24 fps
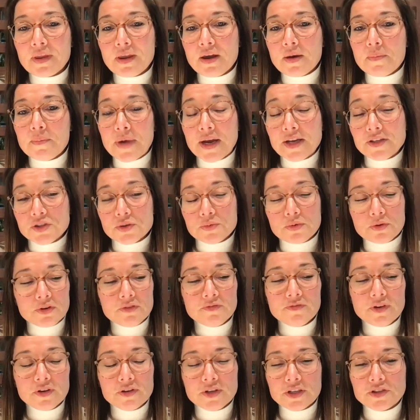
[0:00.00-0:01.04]
a magic
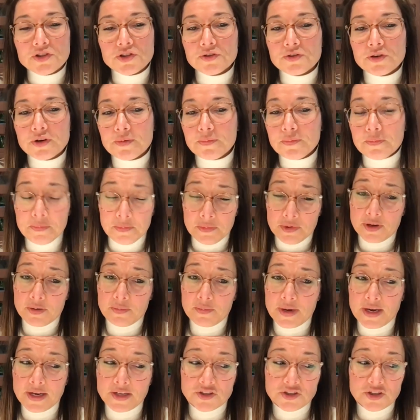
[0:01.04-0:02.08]
workflow that you can,
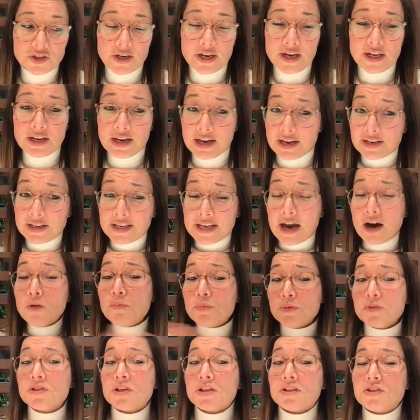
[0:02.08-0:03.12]
can make together, and the
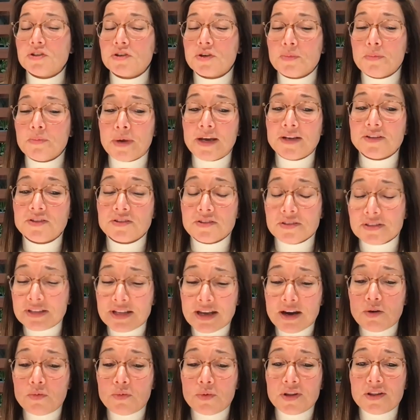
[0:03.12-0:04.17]
output that you can make
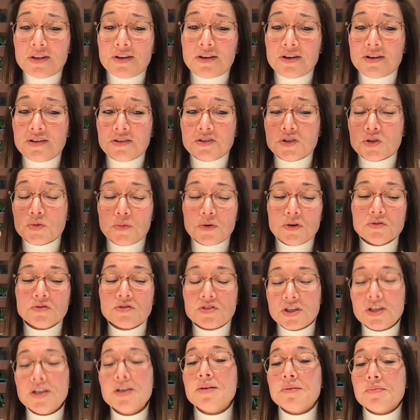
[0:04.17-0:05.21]
now with a small
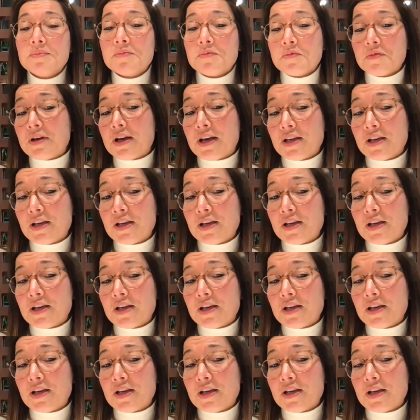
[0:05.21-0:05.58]
team,